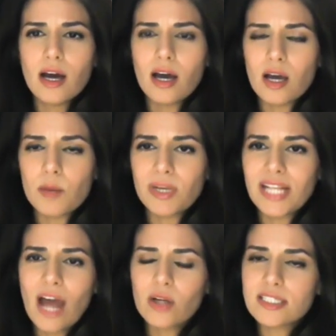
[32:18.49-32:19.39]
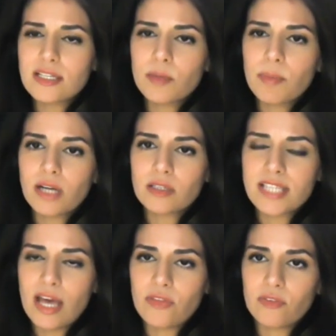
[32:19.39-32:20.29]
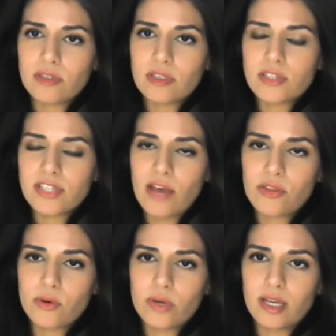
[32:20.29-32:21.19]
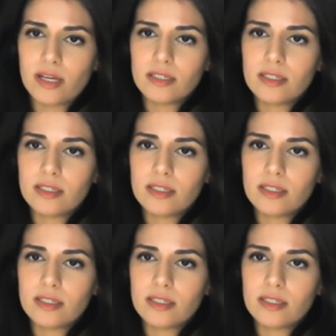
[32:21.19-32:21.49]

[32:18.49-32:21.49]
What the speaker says: But how does it compare to South Korea?